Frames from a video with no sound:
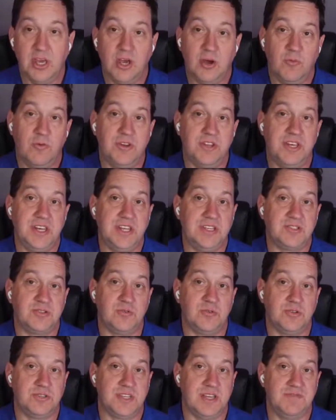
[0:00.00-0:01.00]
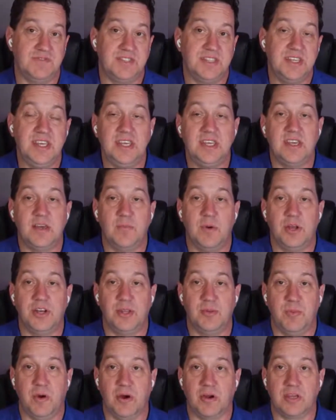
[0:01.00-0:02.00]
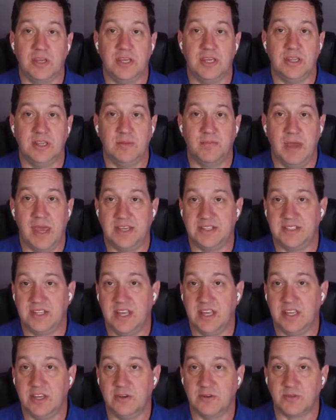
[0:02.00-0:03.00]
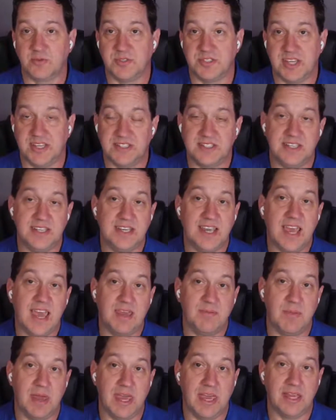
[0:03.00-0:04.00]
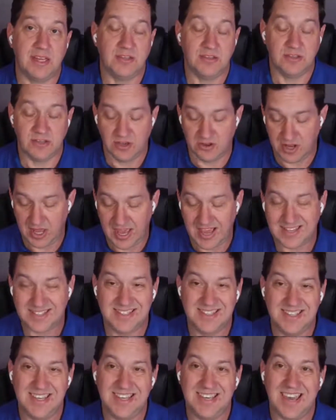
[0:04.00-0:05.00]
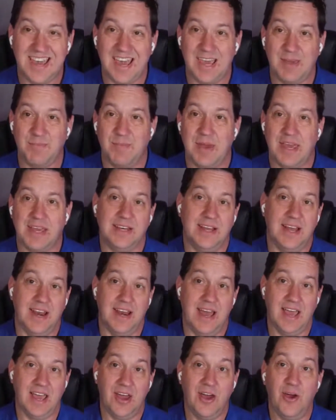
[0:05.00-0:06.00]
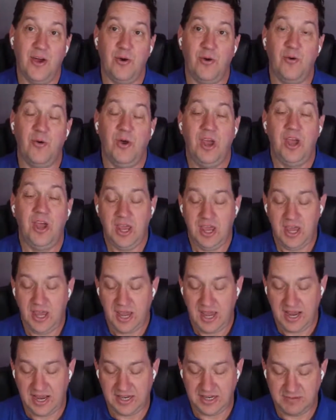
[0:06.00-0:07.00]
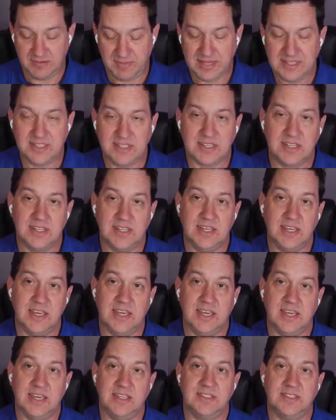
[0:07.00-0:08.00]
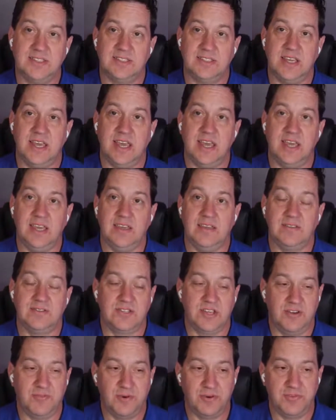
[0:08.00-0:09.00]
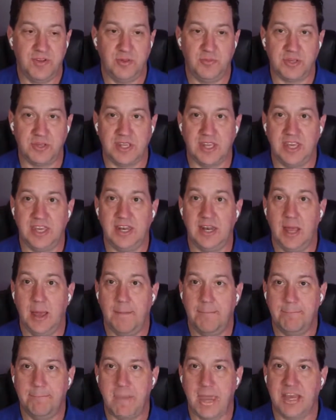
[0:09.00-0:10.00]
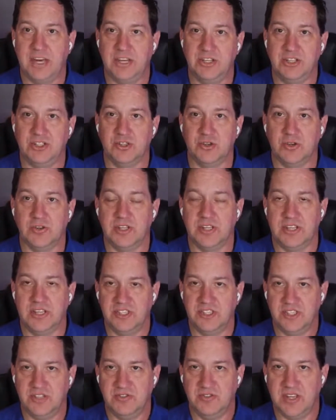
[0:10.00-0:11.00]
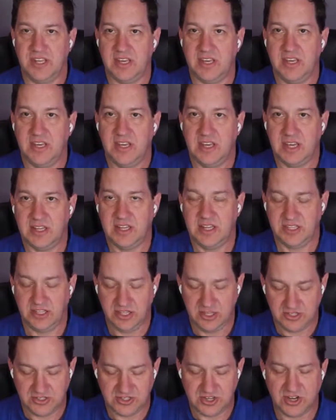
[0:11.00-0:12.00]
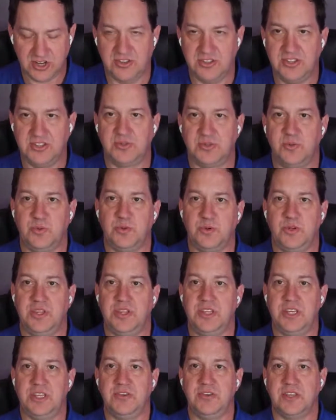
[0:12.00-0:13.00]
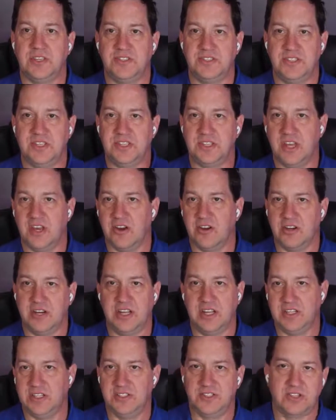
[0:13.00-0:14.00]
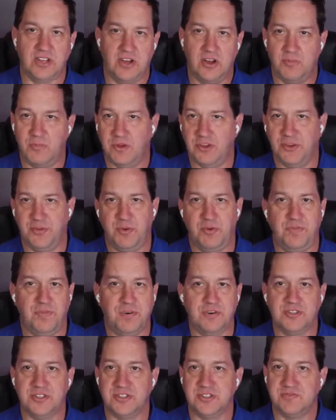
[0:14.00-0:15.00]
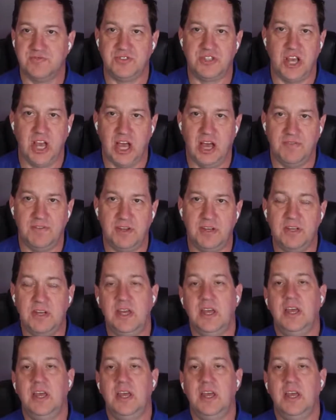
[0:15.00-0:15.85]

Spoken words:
one of the neatest tools I've seen come onto the market in the past 10 years was SDK Man. You can go to sdkman.io, and basically it's a software development kit manager that lets you install this tool, and then you can sit there and install multiple versions of Java.